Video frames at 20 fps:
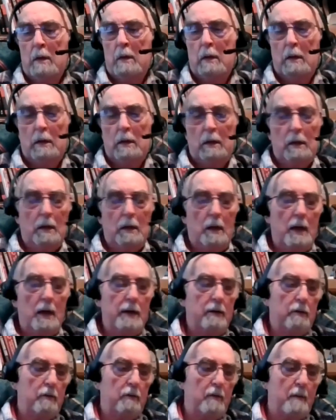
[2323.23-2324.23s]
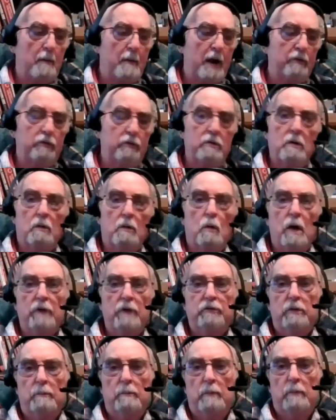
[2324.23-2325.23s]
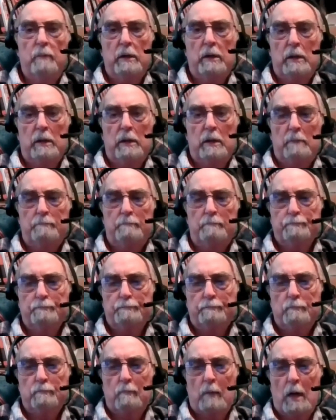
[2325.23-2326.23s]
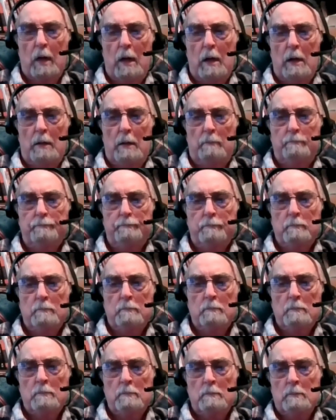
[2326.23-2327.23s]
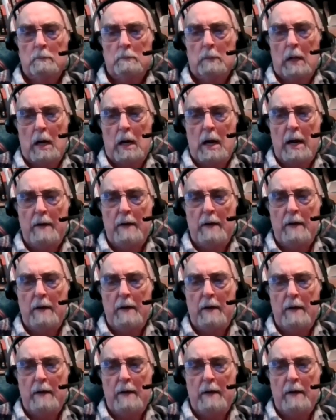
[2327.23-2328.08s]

I don't know if I'm answering your question, but um, I've